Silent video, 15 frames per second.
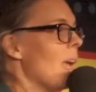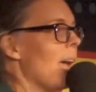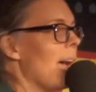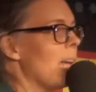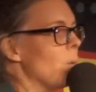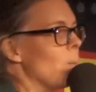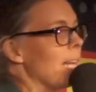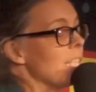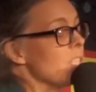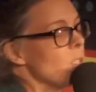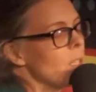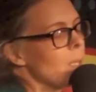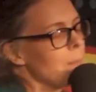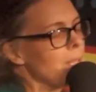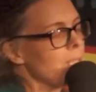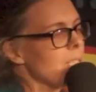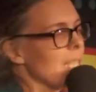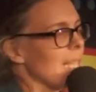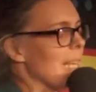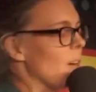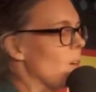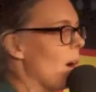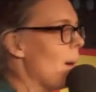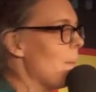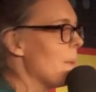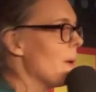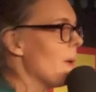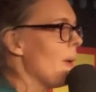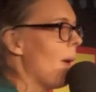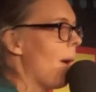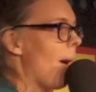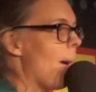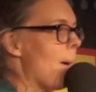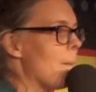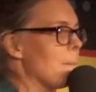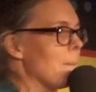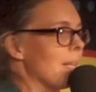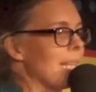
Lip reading: Anyway, it took a month to clear up. By